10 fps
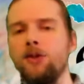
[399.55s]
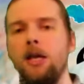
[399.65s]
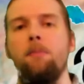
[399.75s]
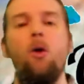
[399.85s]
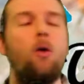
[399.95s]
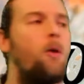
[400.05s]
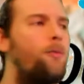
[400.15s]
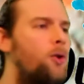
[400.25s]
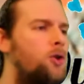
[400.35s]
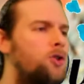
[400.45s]
They get more and more
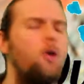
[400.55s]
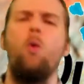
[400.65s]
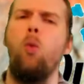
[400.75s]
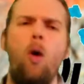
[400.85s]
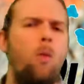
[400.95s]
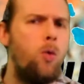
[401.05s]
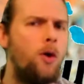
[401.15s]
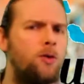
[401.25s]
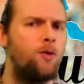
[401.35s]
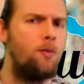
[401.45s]
focused on what
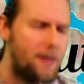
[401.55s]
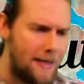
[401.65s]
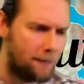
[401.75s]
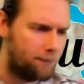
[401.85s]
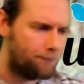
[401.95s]
works for me.